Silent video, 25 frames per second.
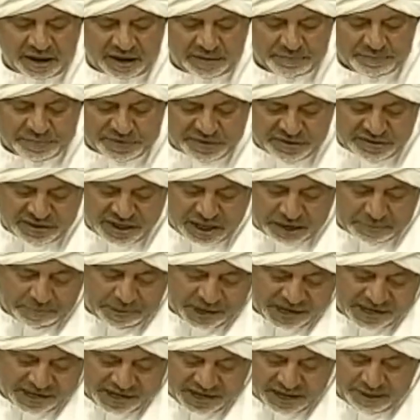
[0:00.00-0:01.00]
these are
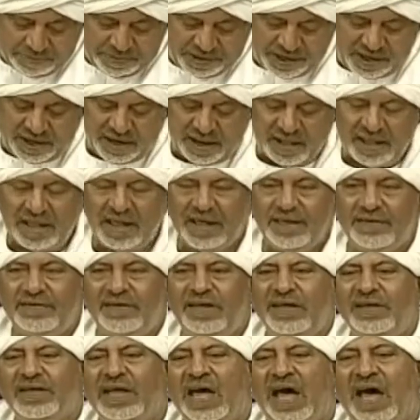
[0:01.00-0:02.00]
bilabial,
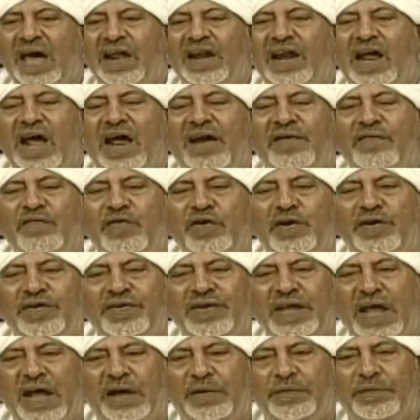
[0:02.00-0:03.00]
these are alveolar
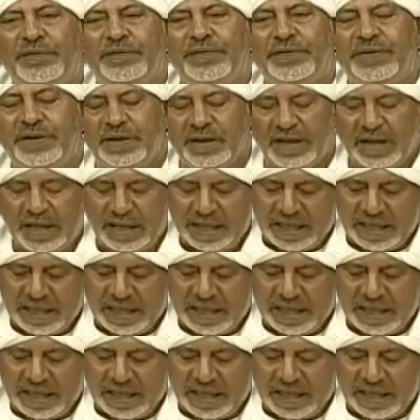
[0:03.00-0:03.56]
sounds.